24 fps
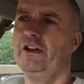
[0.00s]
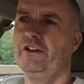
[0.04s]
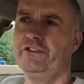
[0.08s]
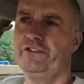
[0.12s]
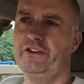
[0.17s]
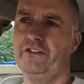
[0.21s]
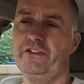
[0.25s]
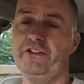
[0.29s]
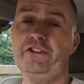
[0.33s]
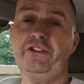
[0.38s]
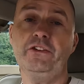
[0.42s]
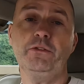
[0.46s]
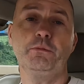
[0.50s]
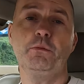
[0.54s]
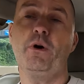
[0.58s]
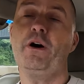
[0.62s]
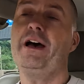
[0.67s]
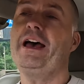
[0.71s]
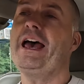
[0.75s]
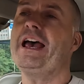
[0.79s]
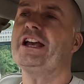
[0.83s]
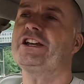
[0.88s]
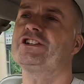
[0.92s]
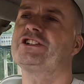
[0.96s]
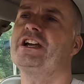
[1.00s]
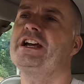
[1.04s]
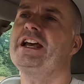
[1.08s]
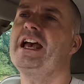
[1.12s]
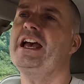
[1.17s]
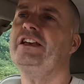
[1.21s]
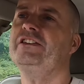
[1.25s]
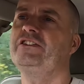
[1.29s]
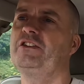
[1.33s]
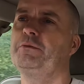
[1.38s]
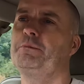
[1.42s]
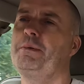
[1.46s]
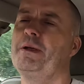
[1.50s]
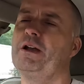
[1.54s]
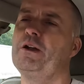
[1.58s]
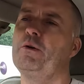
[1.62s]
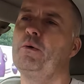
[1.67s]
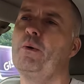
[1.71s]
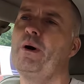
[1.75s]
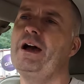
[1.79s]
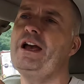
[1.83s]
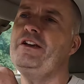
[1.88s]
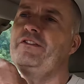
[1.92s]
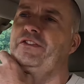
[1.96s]
So this is why XJS has been
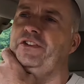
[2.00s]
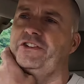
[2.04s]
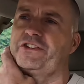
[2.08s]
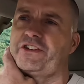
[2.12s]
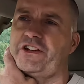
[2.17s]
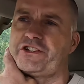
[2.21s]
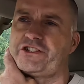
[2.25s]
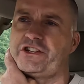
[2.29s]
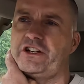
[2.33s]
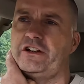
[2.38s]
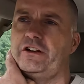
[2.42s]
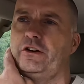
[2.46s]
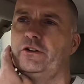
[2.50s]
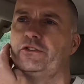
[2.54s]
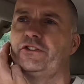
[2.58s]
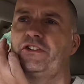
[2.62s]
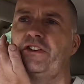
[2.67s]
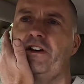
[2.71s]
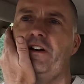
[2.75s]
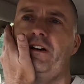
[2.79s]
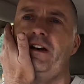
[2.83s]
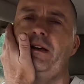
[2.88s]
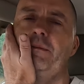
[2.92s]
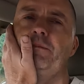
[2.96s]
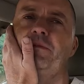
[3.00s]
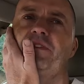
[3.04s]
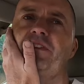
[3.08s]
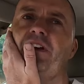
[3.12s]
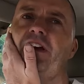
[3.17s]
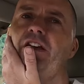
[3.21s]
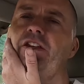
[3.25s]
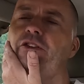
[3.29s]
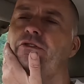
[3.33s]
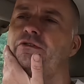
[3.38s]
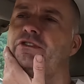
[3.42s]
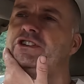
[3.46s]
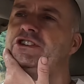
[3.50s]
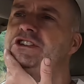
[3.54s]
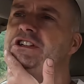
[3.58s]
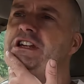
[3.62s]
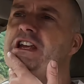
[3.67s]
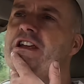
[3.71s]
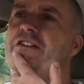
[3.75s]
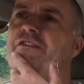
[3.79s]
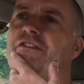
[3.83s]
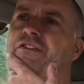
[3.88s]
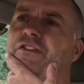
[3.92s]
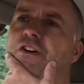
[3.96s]
away for such a long time. So it's
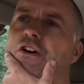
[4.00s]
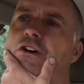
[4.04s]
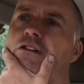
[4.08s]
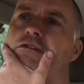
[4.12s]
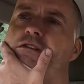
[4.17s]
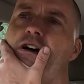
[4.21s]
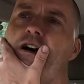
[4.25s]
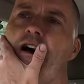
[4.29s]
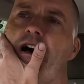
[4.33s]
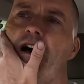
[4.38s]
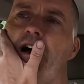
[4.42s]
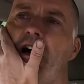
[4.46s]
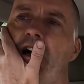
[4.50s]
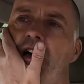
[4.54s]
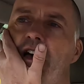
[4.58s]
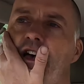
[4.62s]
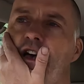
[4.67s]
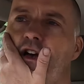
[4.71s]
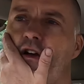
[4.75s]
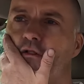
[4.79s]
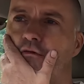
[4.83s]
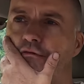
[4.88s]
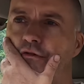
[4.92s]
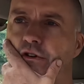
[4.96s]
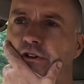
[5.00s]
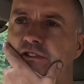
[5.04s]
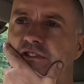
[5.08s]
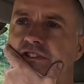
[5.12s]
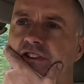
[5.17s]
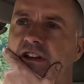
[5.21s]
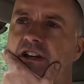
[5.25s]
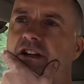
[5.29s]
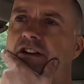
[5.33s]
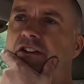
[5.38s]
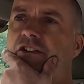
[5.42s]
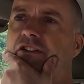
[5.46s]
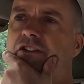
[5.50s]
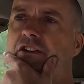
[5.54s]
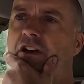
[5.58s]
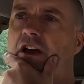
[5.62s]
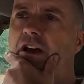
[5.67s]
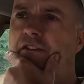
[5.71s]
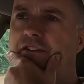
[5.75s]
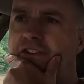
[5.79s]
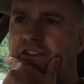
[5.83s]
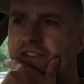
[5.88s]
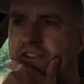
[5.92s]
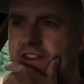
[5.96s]
originally in for routine
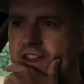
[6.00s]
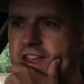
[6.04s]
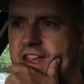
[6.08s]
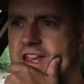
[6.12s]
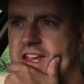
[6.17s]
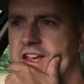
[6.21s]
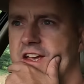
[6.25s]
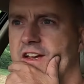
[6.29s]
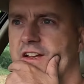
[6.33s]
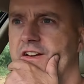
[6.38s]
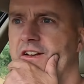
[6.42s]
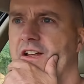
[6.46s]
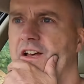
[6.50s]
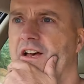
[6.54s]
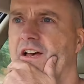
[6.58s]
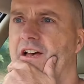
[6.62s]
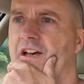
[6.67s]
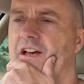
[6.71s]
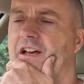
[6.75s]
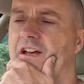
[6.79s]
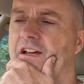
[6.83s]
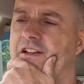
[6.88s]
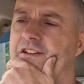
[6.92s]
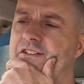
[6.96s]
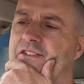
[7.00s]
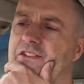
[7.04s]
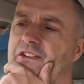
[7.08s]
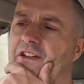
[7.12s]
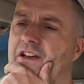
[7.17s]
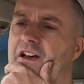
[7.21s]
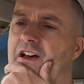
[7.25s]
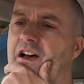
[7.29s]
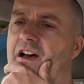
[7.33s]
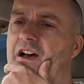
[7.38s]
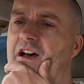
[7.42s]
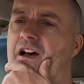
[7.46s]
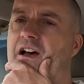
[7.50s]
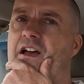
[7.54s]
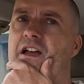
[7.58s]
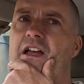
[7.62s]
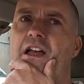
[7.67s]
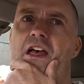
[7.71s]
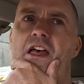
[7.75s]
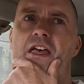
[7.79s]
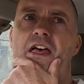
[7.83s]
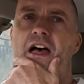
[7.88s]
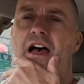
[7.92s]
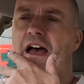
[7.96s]
servicing and
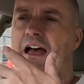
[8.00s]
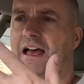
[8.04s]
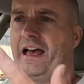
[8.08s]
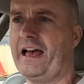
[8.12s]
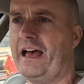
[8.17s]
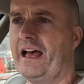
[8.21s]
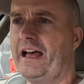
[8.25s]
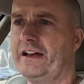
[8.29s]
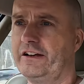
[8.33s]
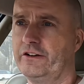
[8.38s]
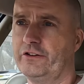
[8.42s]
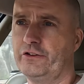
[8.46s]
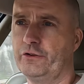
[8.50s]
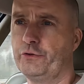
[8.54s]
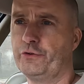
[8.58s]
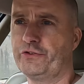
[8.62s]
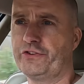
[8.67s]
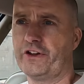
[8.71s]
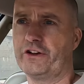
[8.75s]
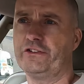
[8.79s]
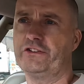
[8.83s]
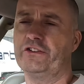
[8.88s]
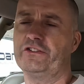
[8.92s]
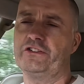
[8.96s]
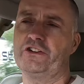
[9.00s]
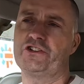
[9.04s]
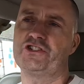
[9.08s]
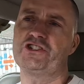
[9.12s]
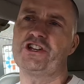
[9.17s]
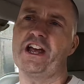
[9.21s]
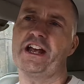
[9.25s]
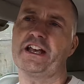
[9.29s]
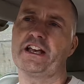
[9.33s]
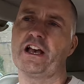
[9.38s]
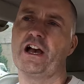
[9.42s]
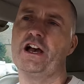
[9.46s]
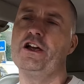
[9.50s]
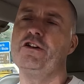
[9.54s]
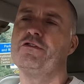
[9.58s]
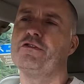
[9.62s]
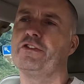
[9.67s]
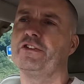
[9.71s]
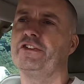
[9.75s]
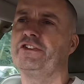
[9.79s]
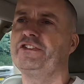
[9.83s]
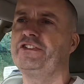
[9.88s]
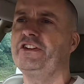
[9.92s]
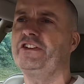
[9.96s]
also just a check
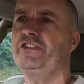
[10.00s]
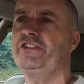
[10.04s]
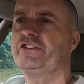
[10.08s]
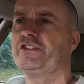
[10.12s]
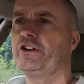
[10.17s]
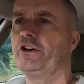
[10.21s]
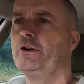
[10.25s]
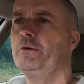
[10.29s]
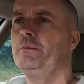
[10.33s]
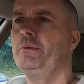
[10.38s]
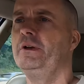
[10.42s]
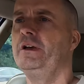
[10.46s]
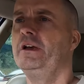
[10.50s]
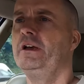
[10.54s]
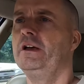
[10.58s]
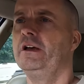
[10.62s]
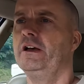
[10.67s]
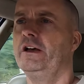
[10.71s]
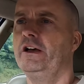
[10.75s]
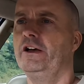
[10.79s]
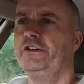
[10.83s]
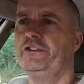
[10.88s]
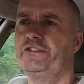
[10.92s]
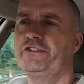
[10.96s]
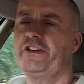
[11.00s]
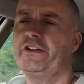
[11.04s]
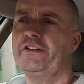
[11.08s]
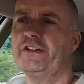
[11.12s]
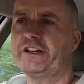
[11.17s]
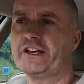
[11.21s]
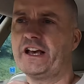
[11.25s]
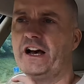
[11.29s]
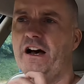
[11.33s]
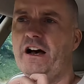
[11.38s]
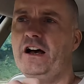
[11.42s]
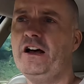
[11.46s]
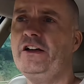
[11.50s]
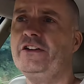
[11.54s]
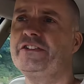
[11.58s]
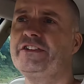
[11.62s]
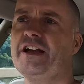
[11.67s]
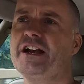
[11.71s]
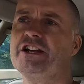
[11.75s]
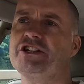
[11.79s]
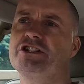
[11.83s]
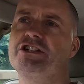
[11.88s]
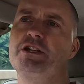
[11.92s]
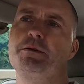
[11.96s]
over the system. And so the car's
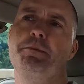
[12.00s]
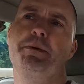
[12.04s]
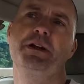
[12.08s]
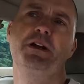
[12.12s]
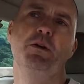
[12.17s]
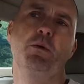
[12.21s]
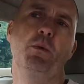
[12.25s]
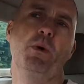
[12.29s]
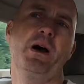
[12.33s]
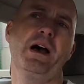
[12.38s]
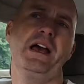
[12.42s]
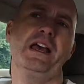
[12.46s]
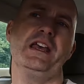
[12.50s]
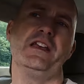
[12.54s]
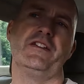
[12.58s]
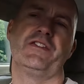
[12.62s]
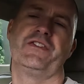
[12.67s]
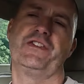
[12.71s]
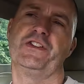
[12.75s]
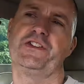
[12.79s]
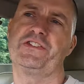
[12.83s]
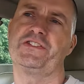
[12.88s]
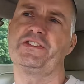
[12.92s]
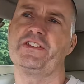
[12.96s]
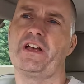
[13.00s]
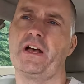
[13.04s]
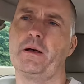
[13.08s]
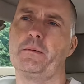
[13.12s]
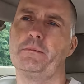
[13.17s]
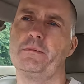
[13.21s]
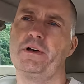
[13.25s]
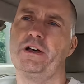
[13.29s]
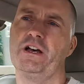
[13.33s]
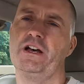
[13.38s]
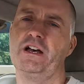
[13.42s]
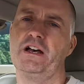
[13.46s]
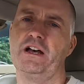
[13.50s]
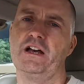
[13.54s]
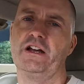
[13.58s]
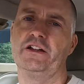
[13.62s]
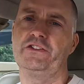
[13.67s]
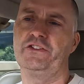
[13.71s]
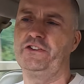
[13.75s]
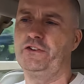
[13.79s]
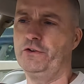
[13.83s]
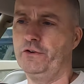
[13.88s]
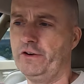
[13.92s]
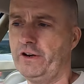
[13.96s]
actually been away for some
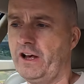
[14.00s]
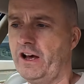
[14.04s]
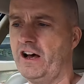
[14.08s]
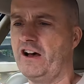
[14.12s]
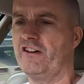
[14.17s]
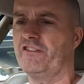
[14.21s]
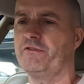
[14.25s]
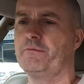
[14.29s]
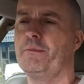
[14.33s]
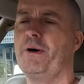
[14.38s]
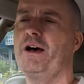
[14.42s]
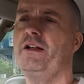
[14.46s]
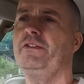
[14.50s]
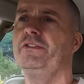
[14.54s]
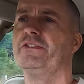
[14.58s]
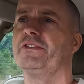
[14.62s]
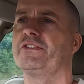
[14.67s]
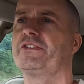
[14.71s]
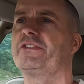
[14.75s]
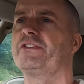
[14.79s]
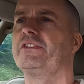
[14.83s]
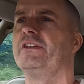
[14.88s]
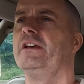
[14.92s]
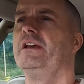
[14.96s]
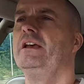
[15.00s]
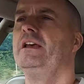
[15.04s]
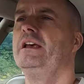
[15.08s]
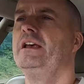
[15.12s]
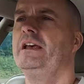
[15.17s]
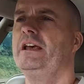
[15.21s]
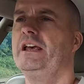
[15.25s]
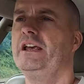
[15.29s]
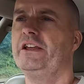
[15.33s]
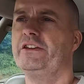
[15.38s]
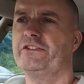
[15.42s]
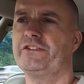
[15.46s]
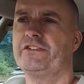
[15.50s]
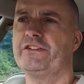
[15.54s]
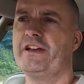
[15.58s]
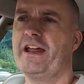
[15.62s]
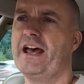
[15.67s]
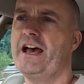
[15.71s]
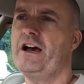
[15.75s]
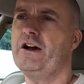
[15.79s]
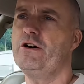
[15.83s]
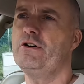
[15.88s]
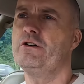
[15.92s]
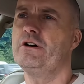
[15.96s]
2.5 months. It's
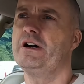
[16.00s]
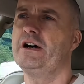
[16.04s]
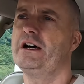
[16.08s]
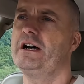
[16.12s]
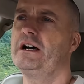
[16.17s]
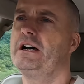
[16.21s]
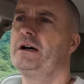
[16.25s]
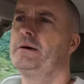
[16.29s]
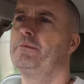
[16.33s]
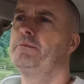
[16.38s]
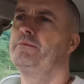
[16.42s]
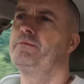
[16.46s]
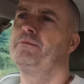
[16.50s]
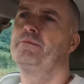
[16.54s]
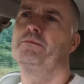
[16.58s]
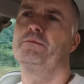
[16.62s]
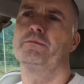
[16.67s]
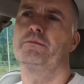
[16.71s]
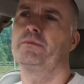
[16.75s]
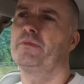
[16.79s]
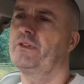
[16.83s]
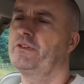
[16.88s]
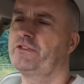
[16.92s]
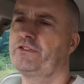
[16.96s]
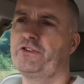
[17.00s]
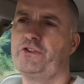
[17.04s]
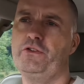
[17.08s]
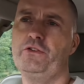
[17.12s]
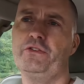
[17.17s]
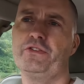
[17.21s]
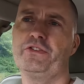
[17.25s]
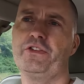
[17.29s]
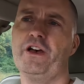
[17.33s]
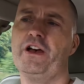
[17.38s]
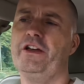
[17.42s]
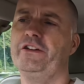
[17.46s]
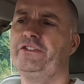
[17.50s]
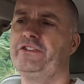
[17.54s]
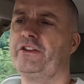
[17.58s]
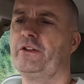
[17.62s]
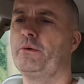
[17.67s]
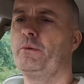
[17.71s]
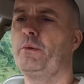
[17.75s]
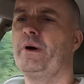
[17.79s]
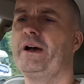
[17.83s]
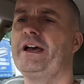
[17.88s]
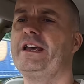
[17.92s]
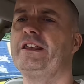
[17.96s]
now 2/3 of
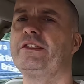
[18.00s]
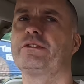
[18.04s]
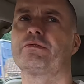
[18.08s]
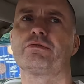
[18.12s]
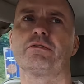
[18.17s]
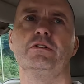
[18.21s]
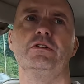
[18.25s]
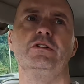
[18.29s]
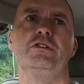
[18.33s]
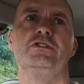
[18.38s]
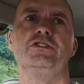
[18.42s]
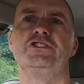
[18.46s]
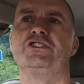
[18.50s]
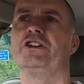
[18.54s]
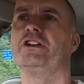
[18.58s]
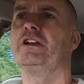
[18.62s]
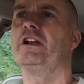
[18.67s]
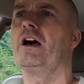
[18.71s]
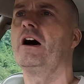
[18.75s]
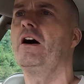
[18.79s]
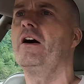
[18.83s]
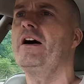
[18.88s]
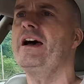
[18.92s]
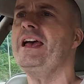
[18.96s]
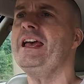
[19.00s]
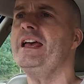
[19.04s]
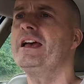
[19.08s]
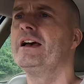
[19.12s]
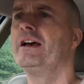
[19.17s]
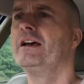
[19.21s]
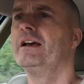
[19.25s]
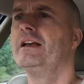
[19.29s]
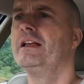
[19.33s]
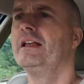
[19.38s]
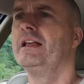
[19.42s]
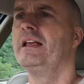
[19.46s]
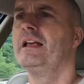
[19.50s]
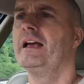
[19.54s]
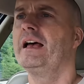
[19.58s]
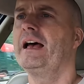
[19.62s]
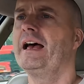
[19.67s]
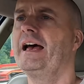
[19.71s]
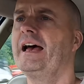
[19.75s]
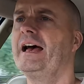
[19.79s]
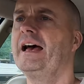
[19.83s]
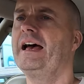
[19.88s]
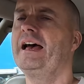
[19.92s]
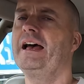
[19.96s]
the way through July,
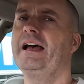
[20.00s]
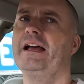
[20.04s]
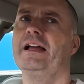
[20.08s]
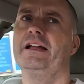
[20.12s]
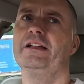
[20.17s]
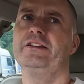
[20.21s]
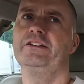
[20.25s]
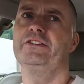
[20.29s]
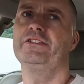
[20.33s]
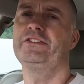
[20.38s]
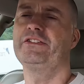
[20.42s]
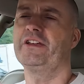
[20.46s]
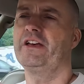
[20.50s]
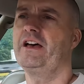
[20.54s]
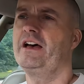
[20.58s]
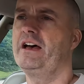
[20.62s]
and